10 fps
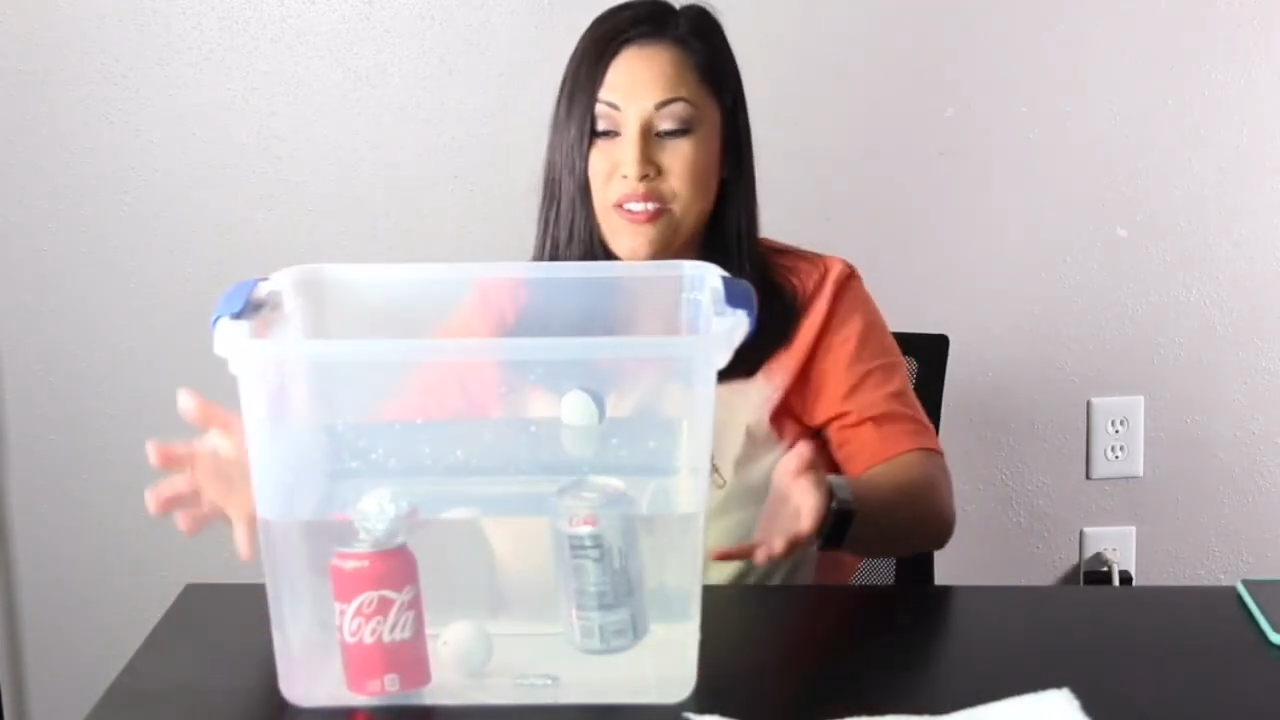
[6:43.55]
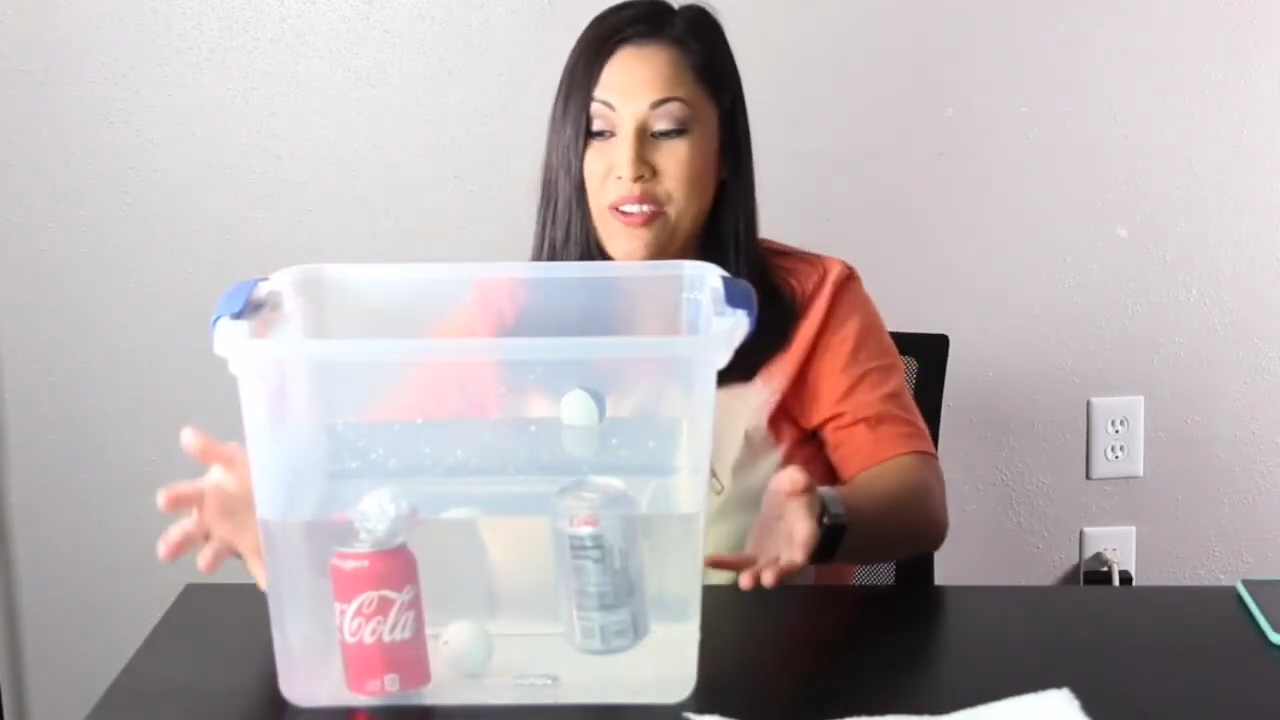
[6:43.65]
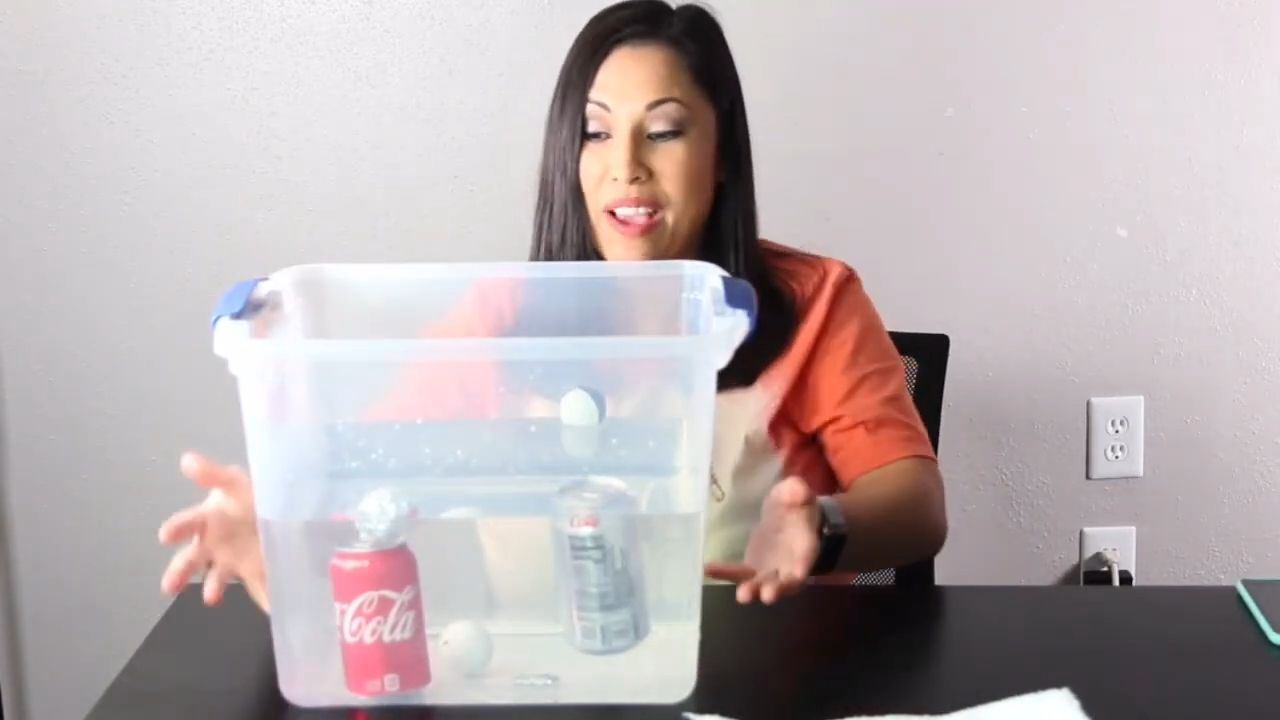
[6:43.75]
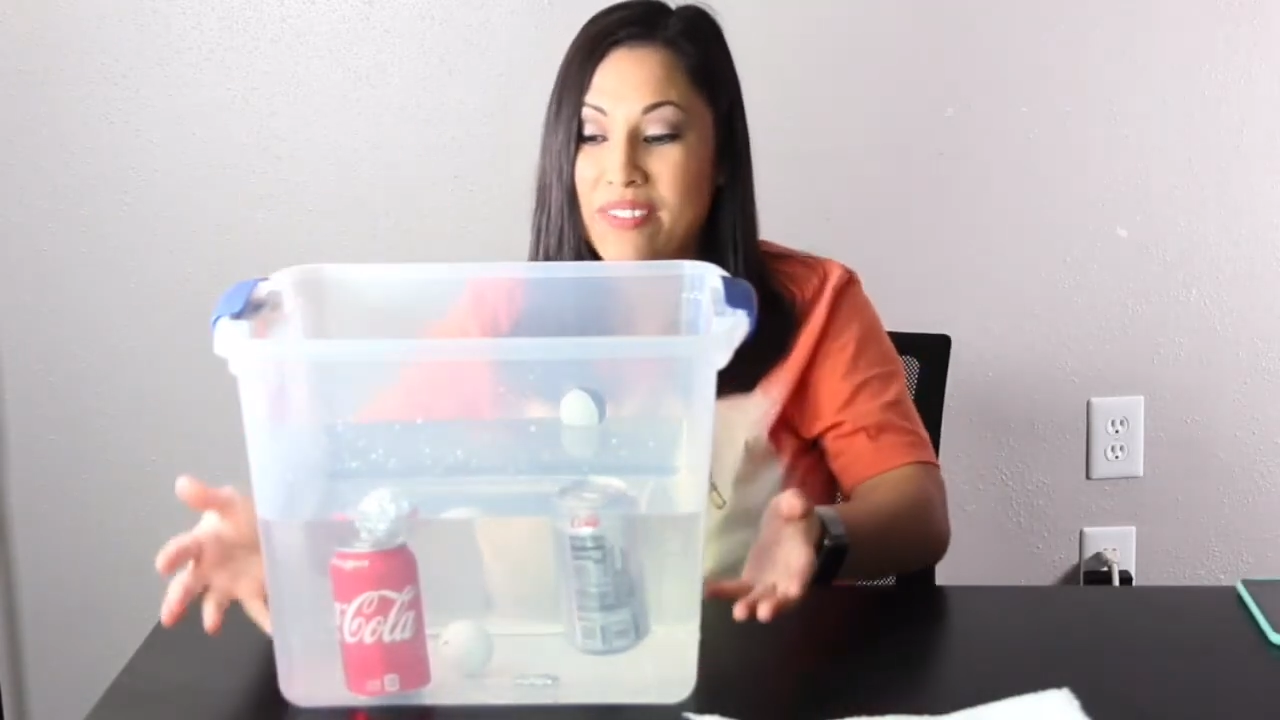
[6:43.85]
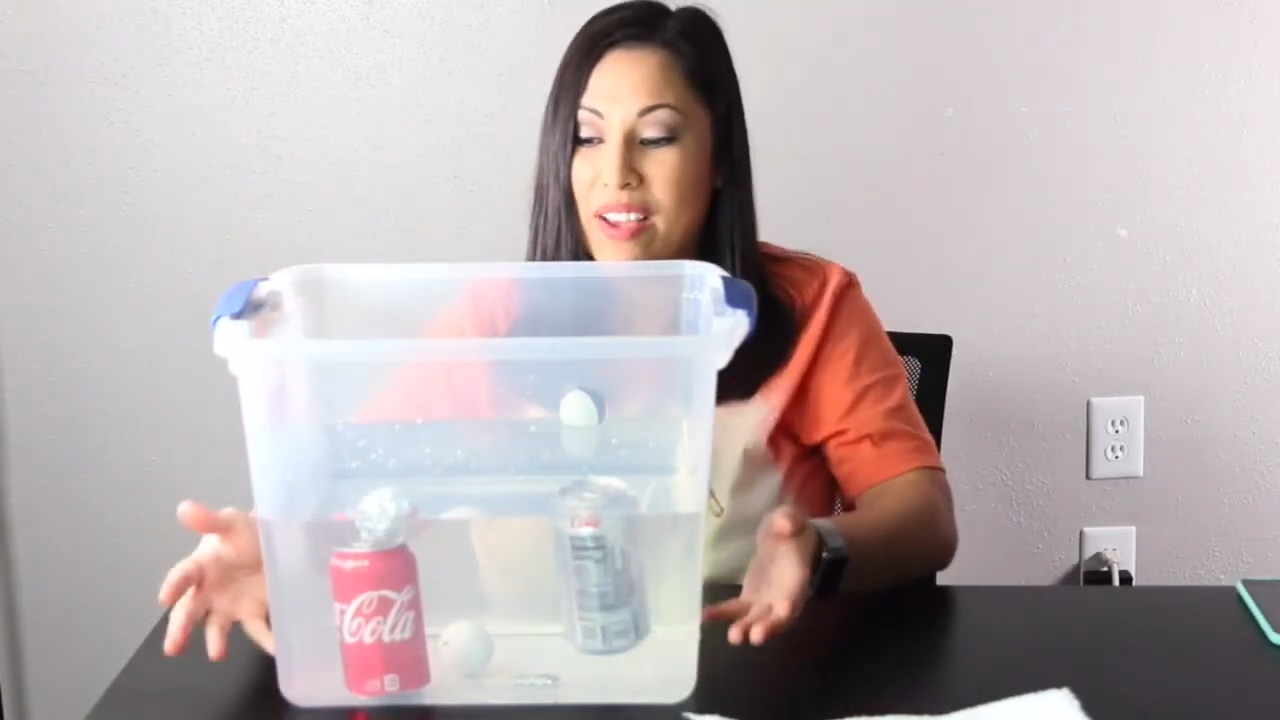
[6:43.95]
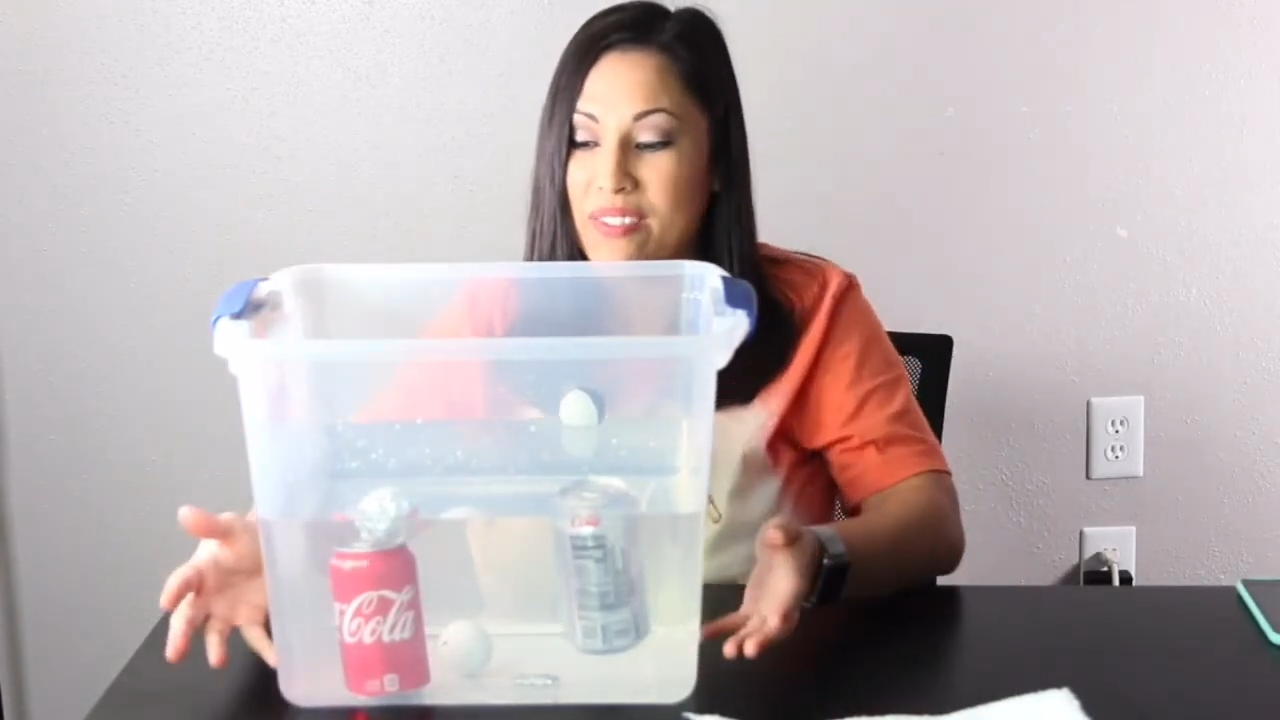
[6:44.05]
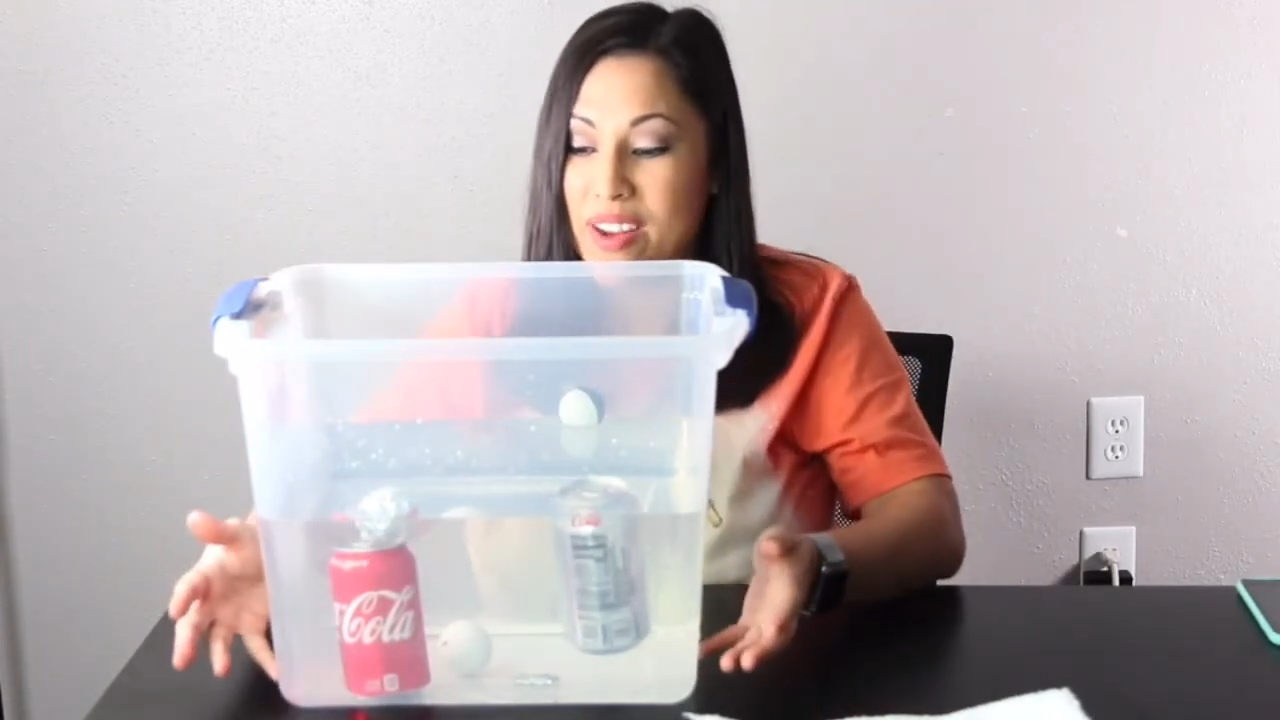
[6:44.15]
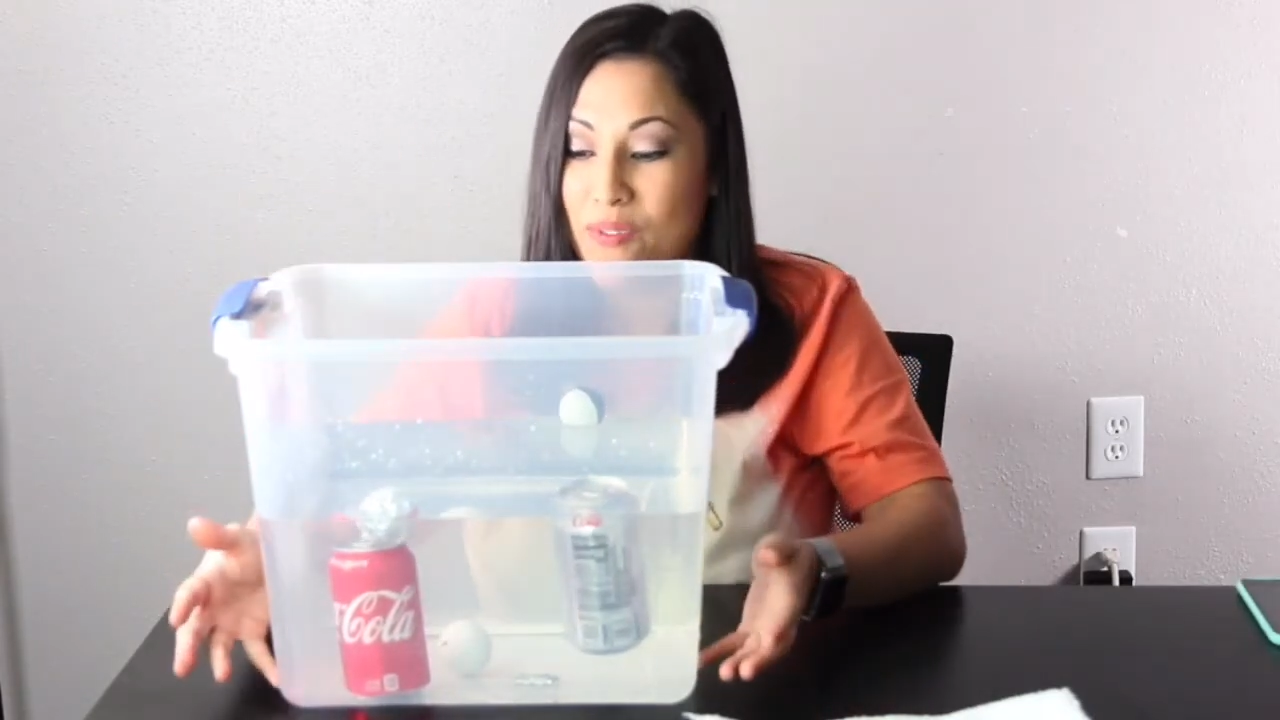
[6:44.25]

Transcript: You have to have enough